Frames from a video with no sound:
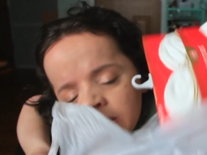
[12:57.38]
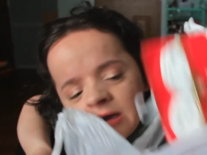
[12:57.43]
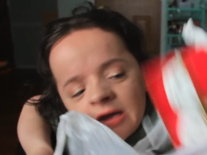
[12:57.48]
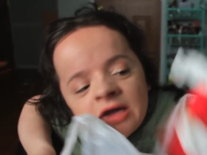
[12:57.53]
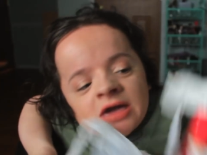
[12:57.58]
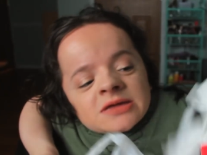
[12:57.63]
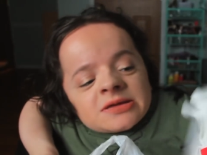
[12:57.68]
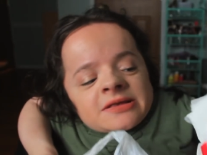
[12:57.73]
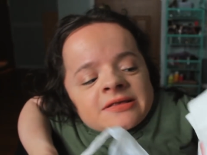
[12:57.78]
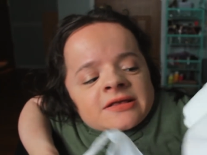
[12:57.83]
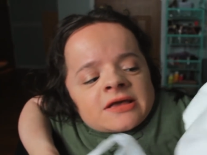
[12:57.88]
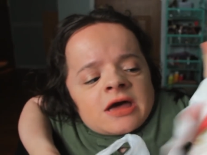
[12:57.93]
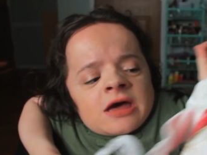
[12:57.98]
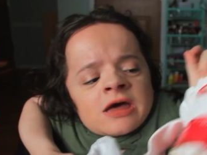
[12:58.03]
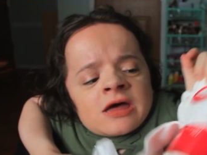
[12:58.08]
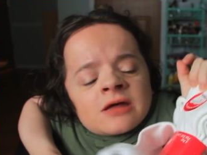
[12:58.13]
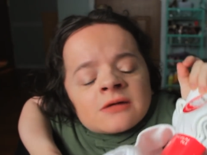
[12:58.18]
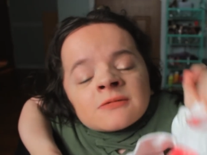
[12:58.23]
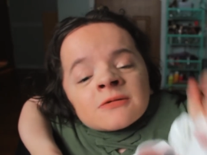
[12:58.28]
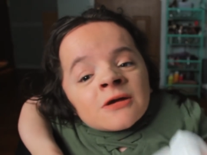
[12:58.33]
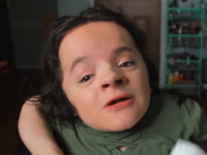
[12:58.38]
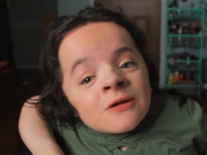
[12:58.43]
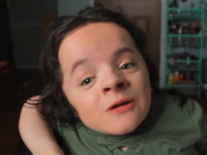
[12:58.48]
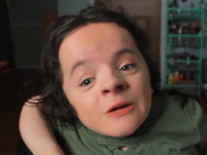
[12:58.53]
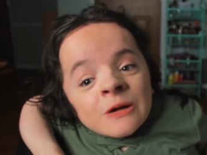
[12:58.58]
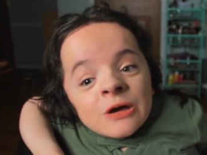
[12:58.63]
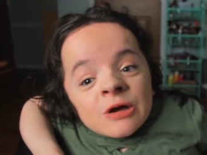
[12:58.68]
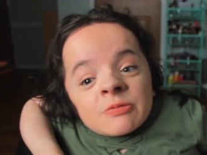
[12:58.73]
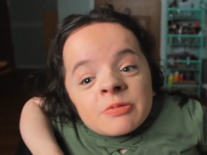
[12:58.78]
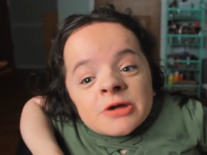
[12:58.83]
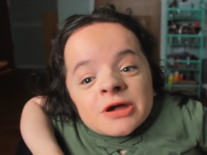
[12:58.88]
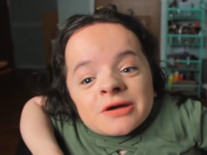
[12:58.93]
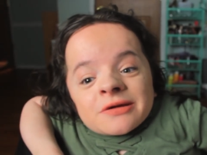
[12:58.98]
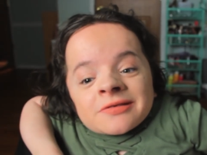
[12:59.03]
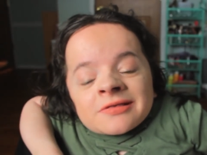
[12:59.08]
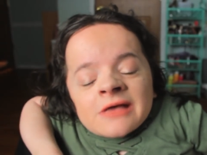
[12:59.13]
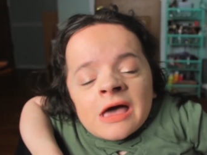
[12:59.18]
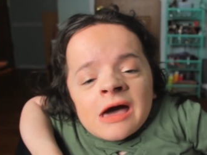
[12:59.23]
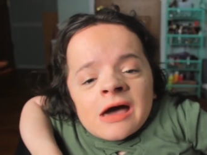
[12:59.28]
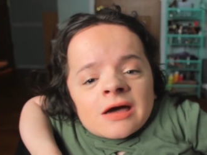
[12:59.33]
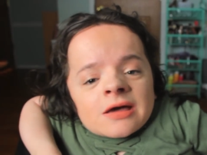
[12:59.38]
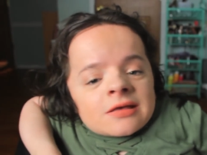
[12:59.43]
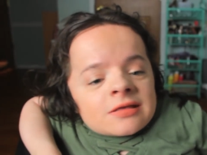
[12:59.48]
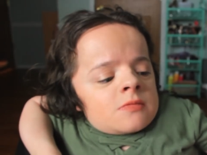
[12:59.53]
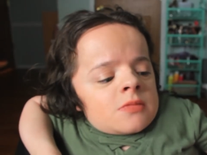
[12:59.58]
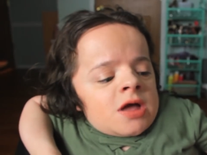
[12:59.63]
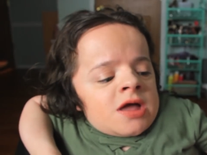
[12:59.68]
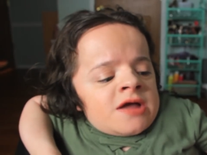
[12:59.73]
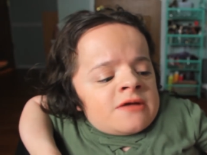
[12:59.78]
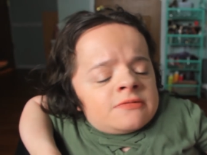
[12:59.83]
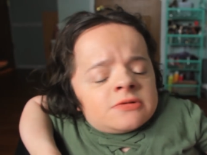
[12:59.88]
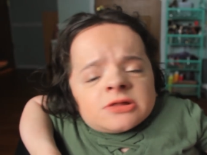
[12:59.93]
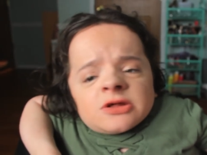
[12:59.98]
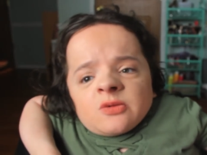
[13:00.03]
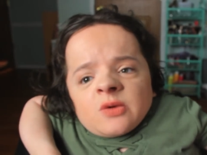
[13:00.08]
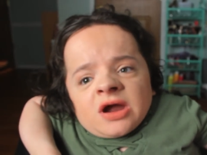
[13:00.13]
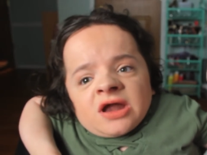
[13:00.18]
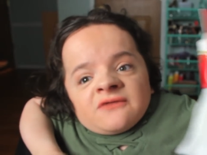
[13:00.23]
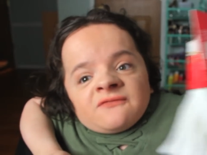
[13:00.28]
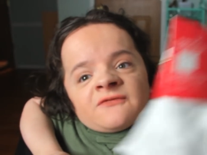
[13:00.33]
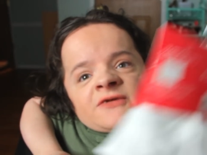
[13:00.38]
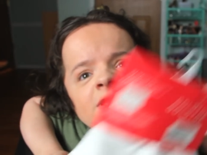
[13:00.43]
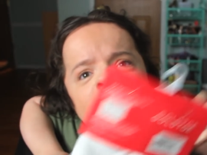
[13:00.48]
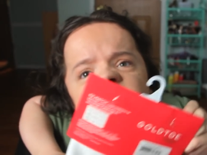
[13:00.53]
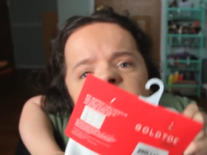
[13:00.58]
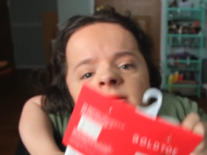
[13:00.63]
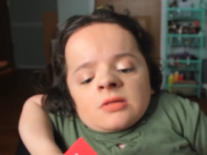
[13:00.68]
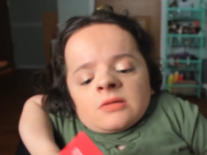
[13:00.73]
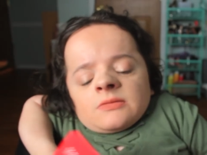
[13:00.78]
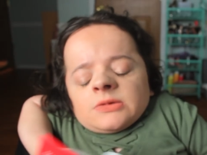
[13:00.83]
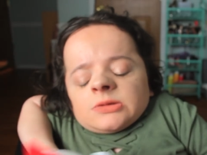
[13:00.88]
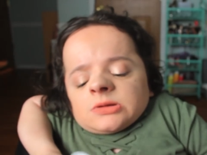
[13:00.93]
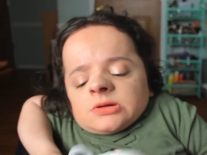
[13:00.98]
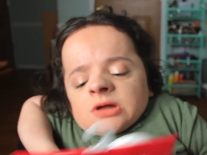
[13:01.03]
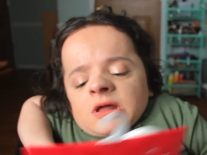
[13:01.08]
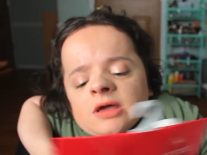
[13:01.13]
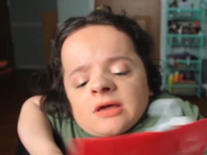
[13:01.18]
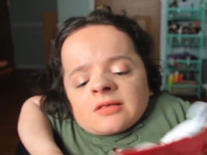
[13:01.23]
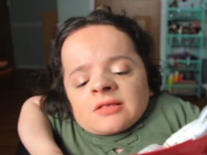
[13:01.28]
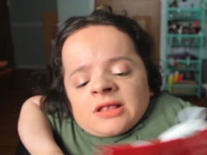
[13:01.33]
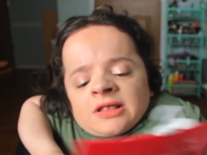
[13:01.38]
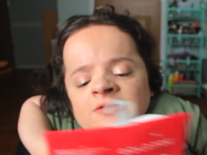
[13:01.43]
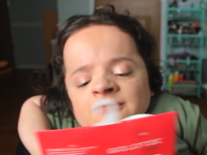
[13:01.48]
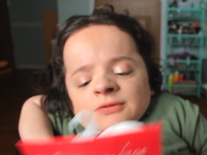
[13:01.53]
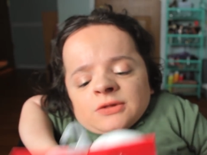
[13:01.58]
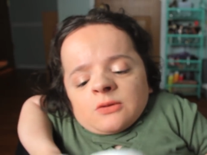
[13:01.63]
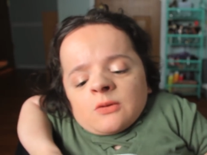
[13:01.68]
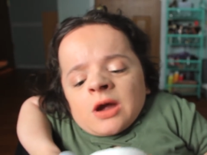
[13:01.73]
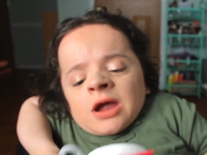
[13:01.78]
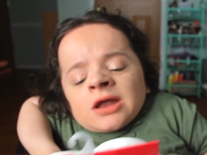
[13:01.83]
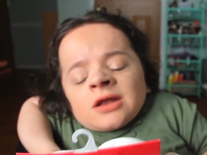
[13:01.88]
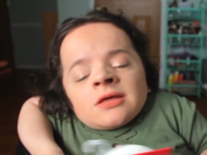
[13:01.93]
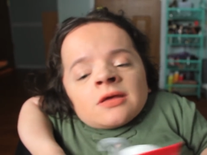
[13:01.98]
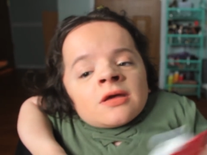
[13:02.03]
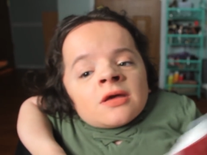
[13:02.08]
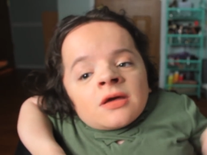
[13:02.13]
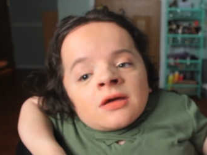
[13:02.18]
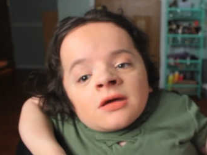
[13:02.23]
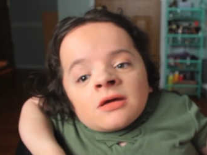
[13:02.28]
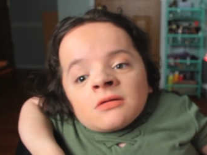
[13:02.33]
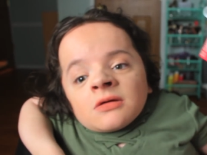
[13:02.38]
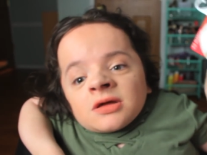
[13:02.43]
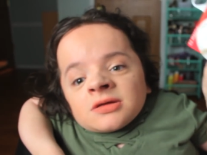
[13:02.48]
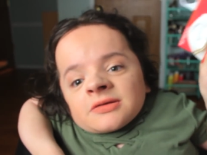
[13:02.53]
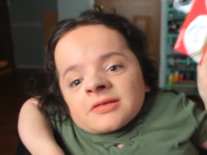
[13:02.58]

I just got a pair of socks. I have really wide feet. I mean, they're not excessively wide. I